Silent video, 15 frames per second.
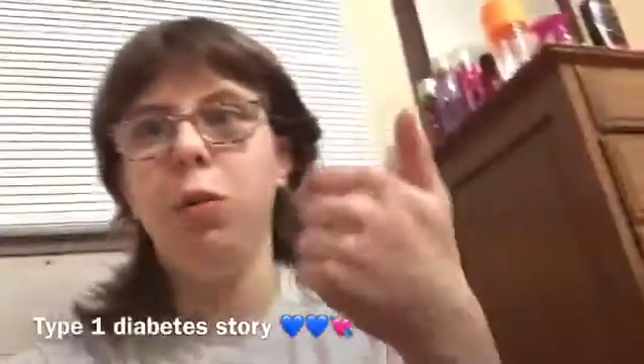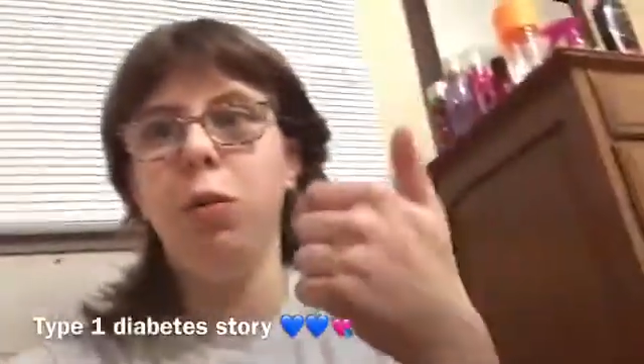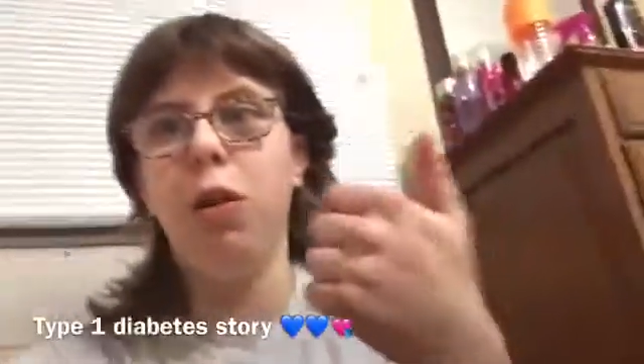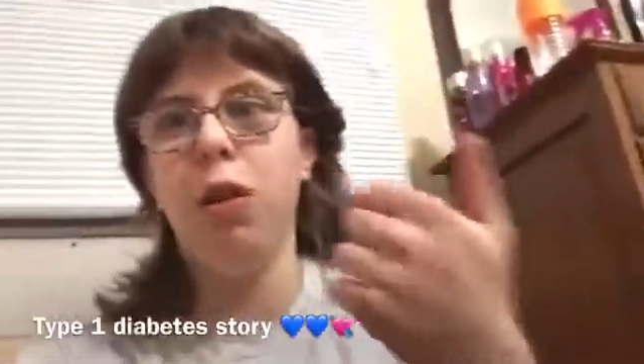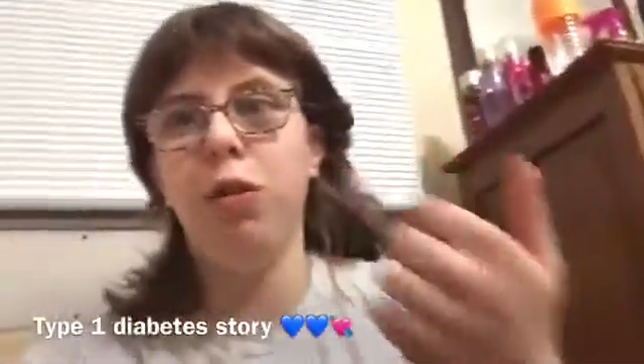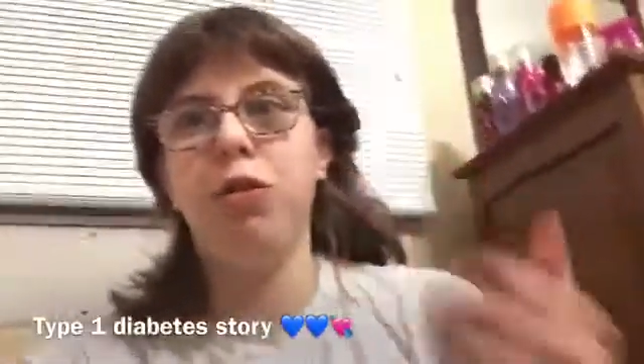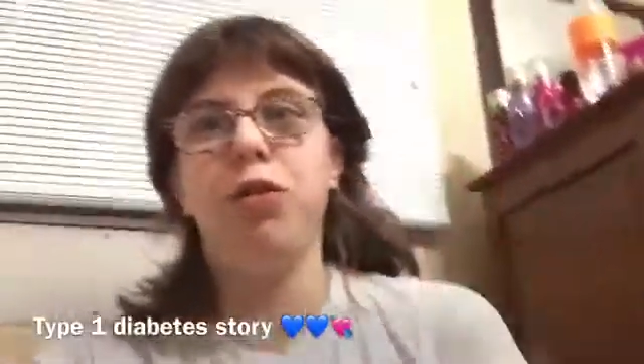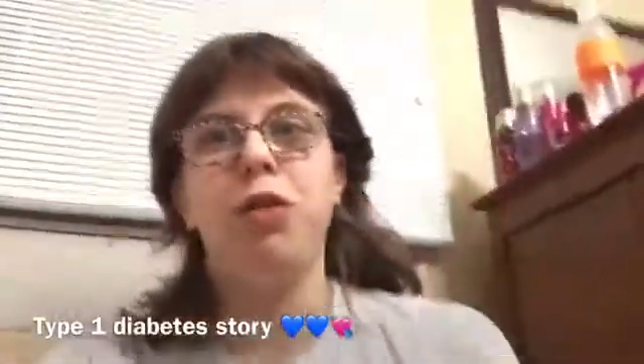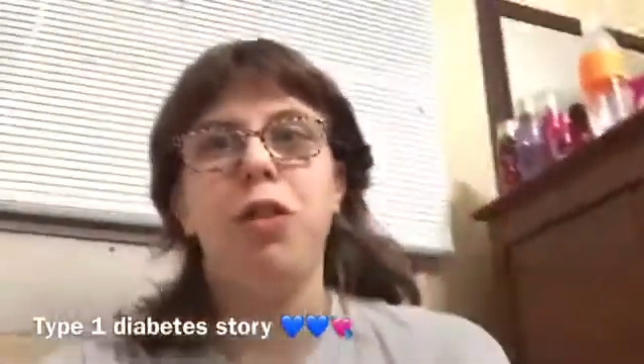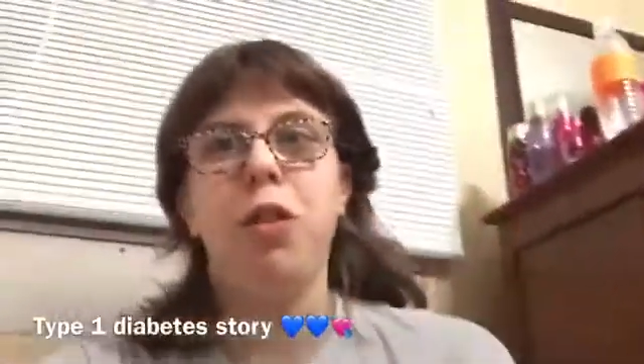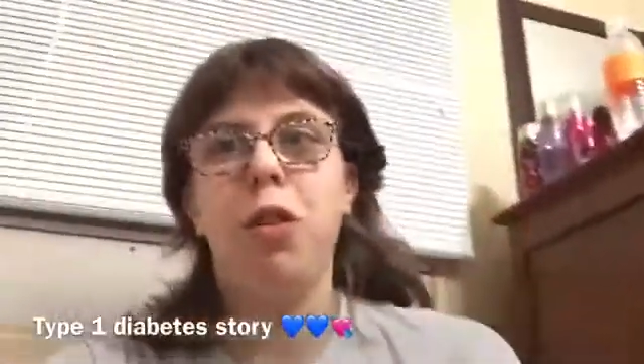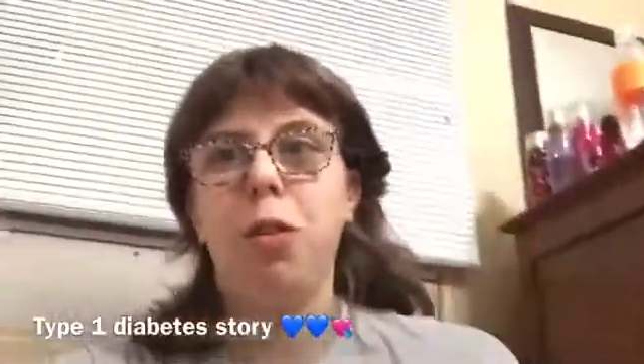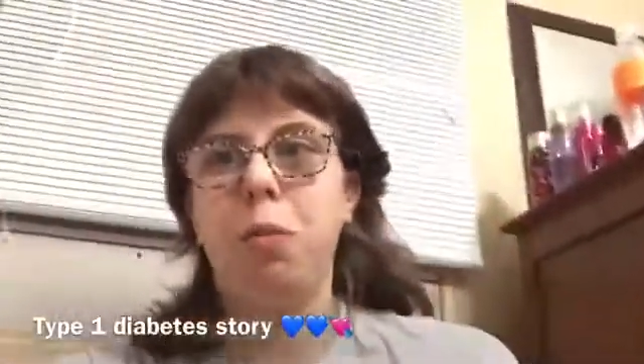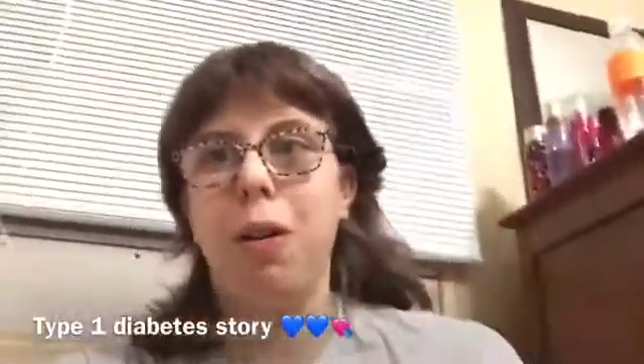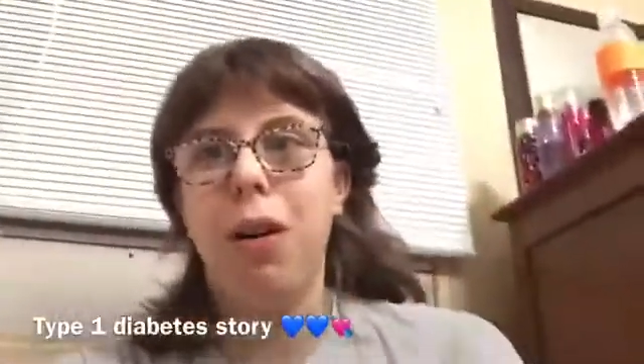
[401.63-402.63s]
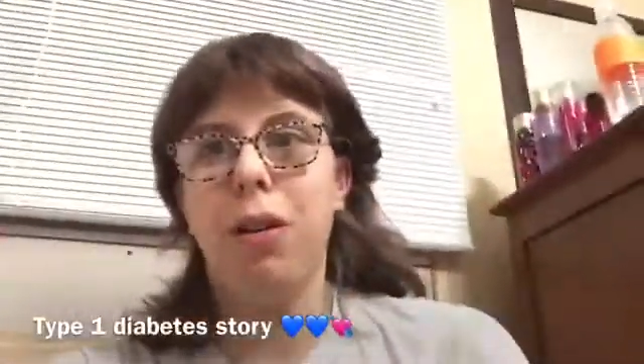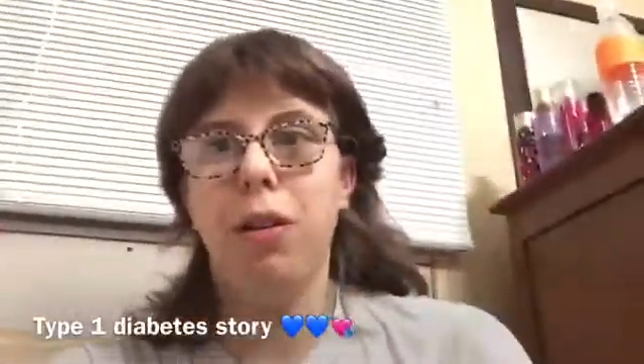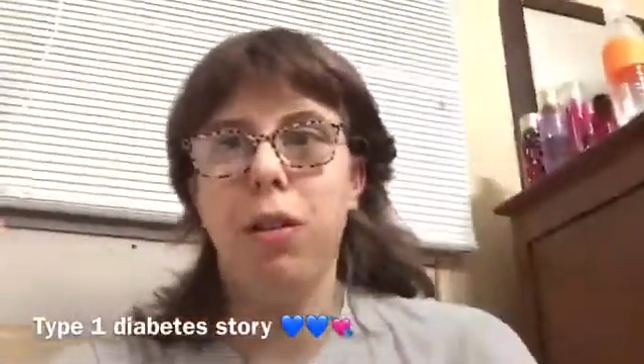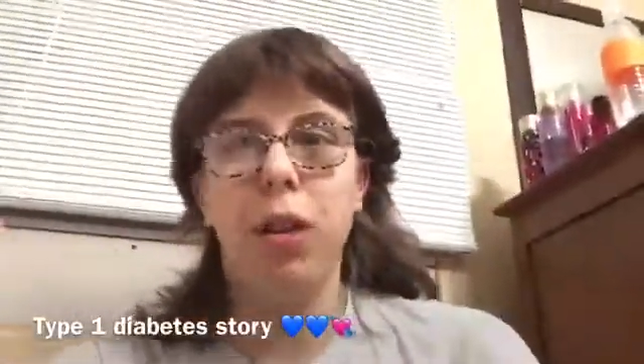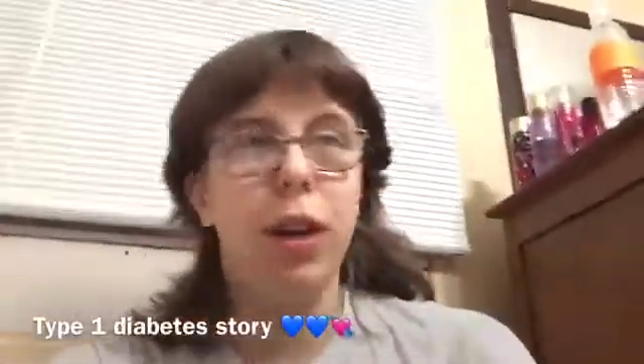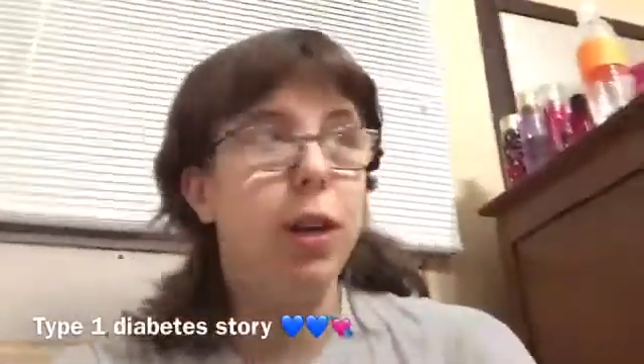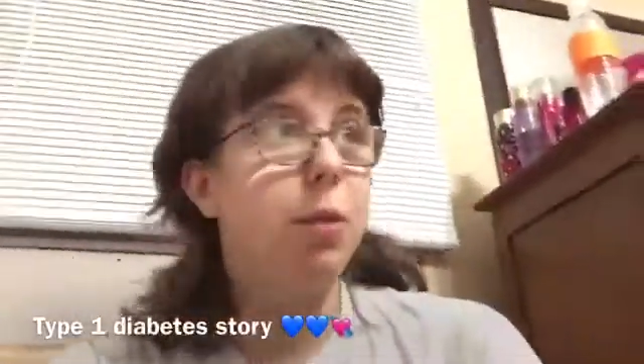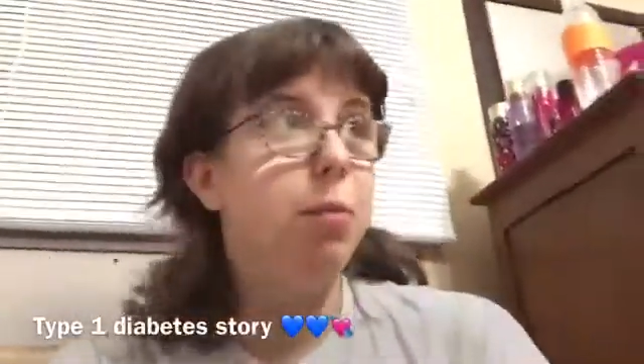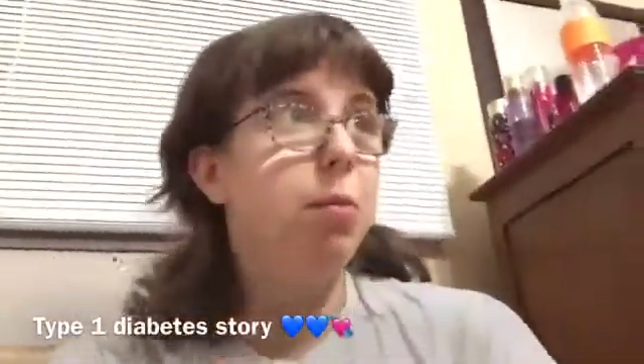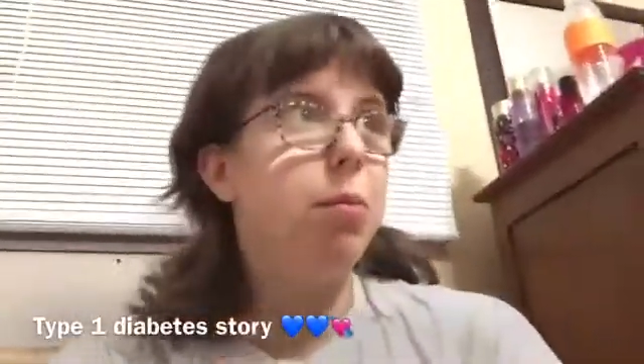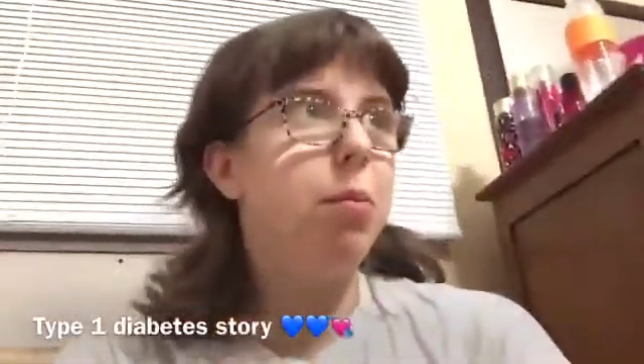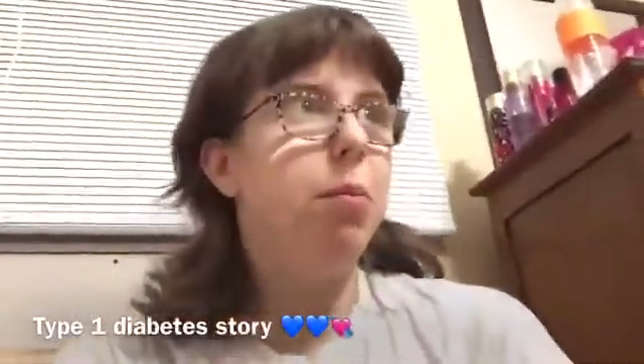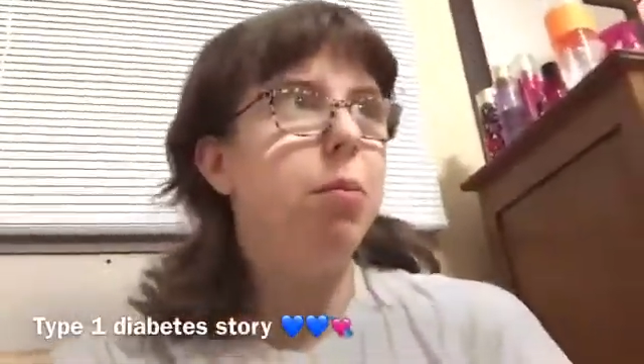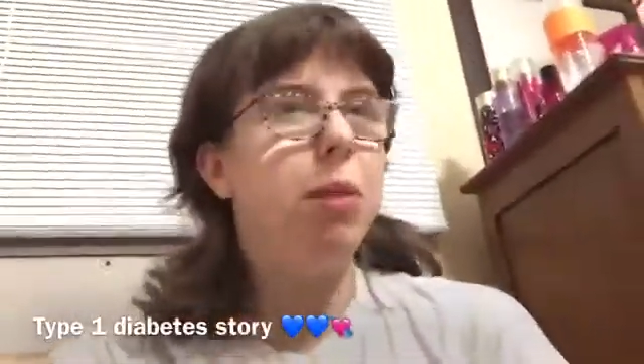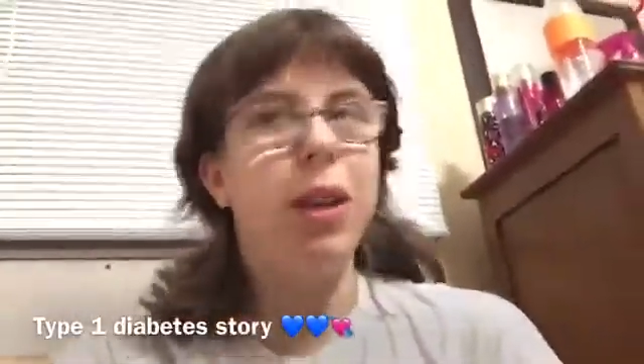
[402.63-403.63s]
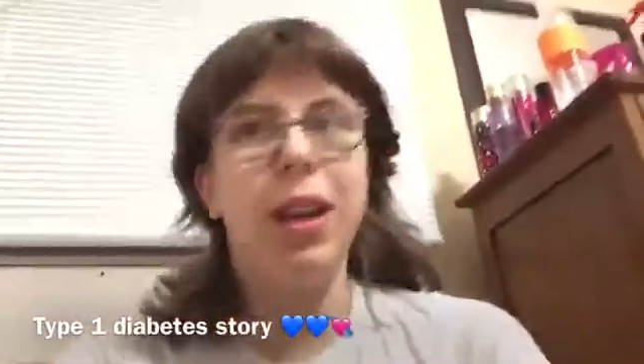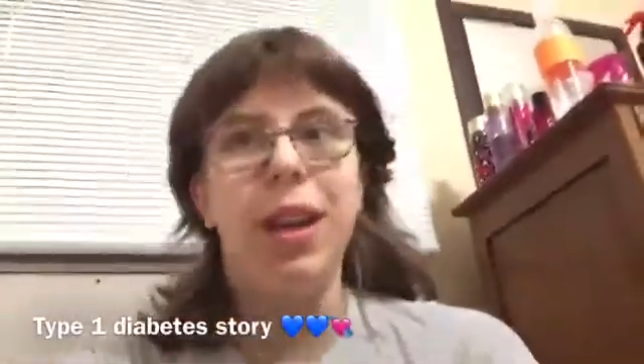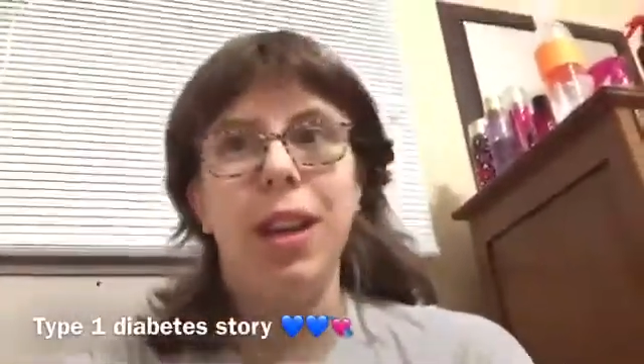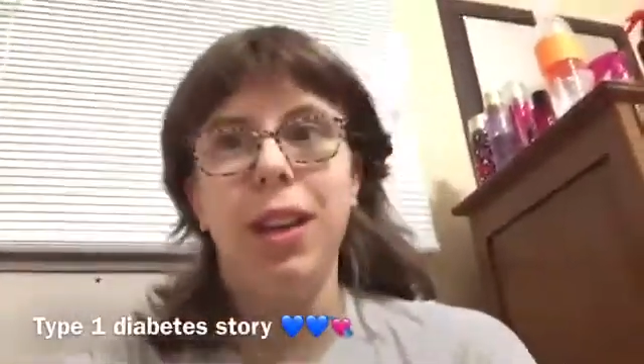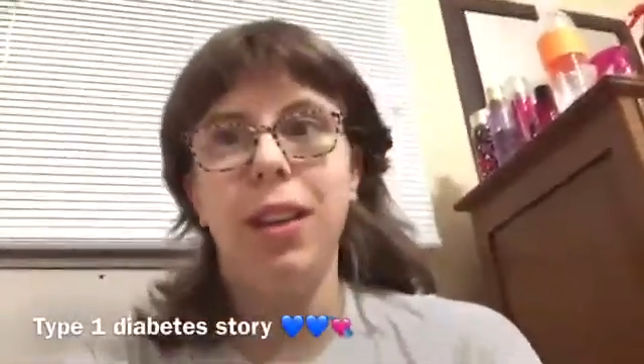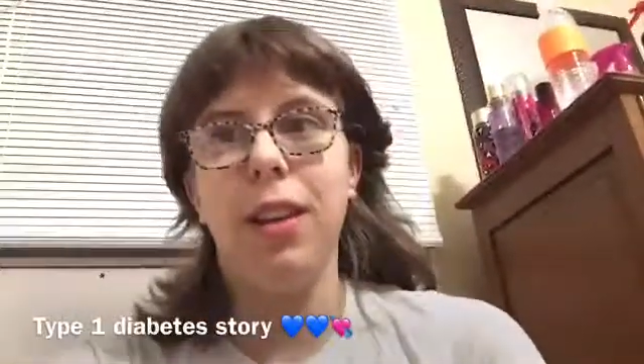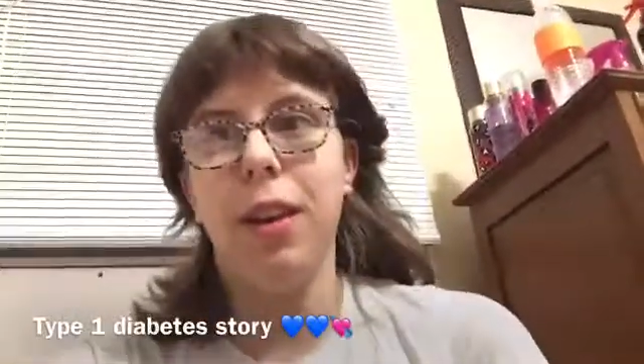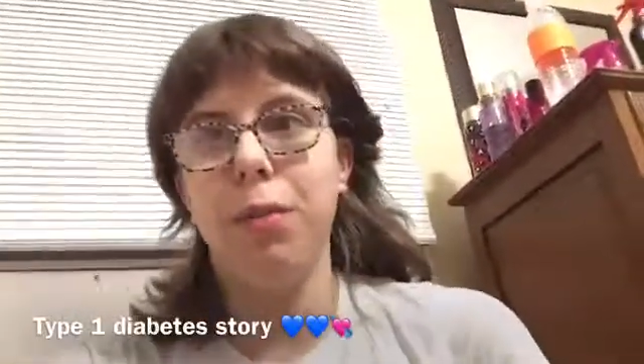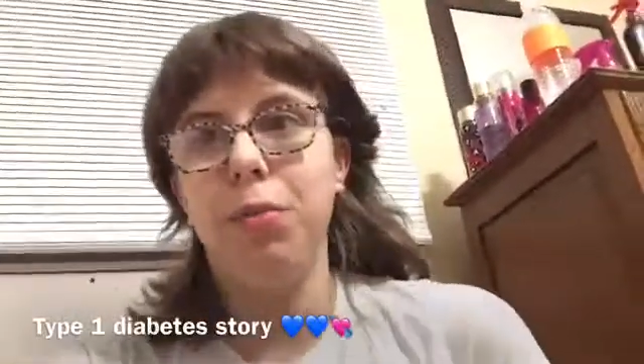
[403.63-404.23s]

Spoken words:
all should know about like me and type